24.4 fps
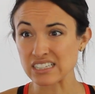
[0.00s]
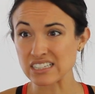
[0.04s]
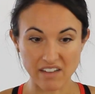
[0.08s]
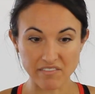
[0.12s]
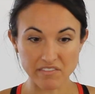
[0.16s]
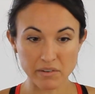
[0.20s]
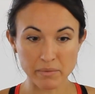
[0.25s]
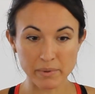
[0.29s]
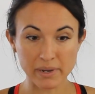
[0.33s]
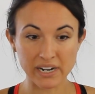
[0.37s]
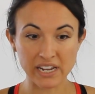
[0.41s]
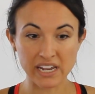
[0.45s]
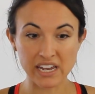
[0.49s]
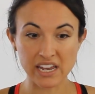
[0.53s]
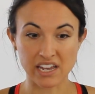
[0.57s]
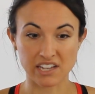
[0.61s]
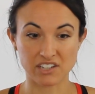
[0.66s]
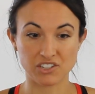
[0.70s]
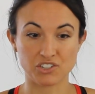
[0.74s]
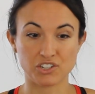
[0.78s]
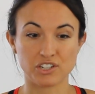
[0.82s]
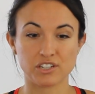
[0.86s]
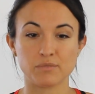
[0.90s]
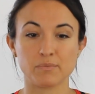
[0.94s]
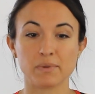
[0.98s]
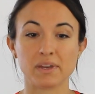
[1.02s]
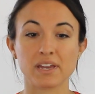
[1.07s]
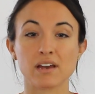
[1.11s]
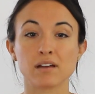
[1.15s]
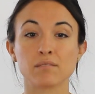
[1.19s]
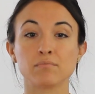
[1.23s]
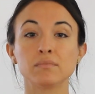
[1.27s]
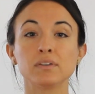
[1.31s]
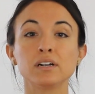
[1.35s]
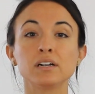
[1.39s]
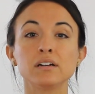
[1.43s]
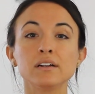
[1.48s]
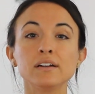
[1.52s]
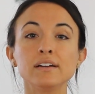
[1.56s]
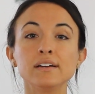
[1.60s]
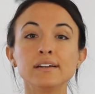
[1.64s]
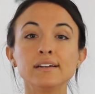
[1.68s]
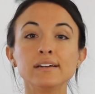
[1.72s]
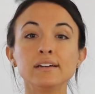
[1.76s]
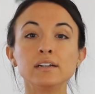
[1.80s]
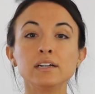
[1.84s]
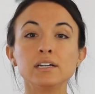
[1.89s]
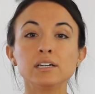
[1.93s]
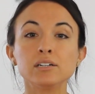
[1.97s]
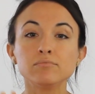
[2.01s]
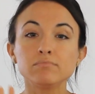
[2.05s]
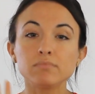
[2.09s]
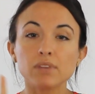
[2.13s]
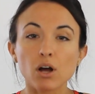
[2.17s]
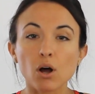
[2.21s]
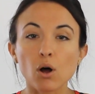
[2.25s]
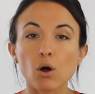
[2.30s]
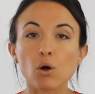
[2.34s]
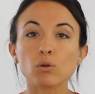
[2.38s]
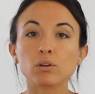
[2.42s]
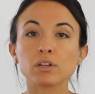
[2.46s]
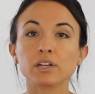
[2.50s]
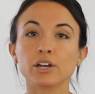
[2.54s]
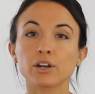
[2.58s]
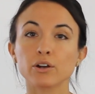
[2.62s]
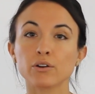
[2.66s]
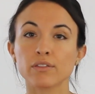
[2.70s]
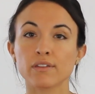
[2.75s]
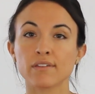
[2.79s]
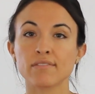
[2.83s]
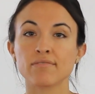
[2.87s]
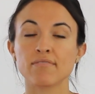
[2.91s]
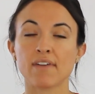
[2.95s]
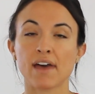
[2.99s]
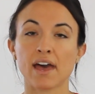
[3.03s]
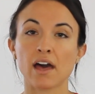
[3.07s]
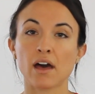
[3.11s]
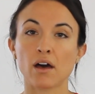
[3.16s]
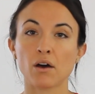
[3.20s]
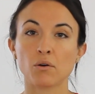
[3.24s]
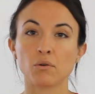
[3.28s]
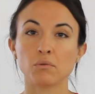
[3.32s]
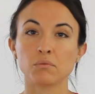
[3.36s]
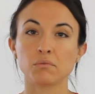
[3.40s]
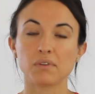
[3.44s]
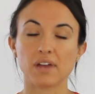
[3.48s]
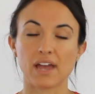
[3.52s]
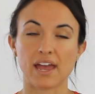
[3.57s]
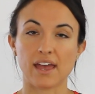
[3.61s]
Everybody has just become holier than thou